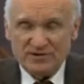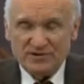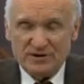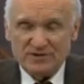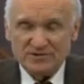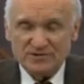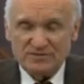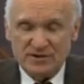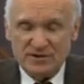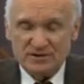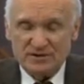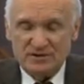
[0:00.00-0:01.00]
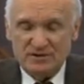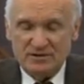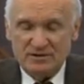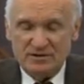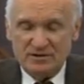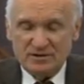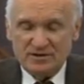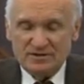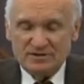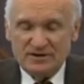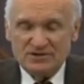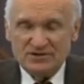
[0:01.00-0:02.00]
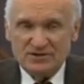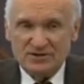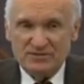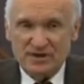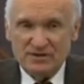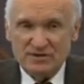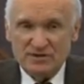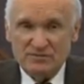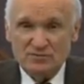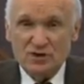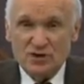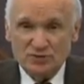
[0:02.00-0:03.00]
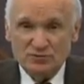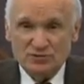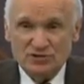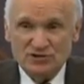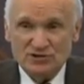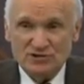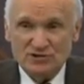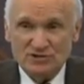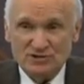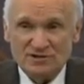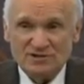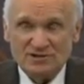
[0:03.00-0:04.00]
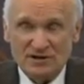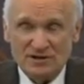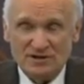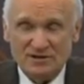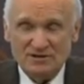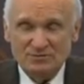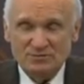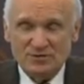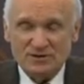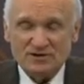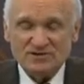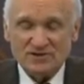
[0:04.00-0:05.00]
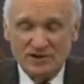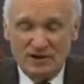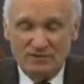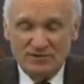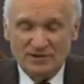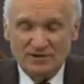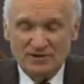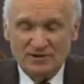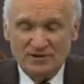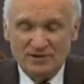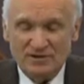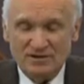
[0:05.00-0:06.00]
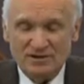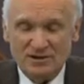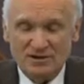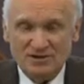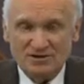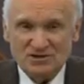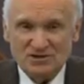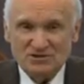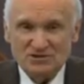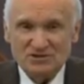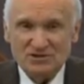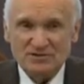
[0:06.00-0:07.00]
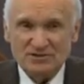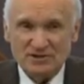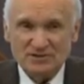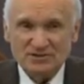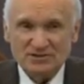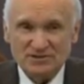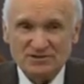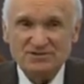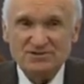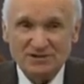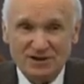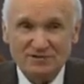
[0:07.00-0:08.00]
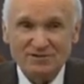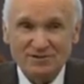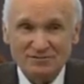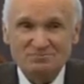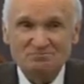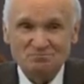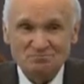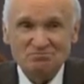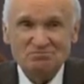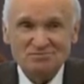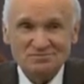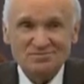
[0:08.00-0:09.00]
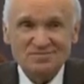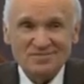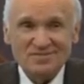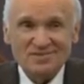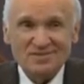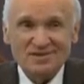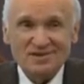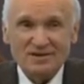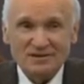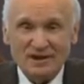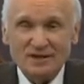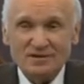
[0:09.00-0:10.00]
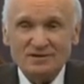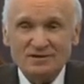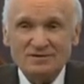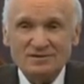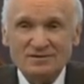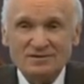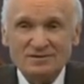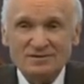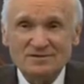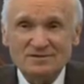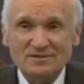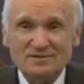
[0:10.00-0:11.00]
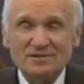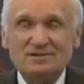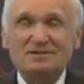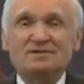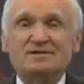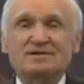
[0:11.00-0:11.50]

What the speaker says: the faith is killed in its root when a believer, an Orthodox Christian, is looking for people's glory. So,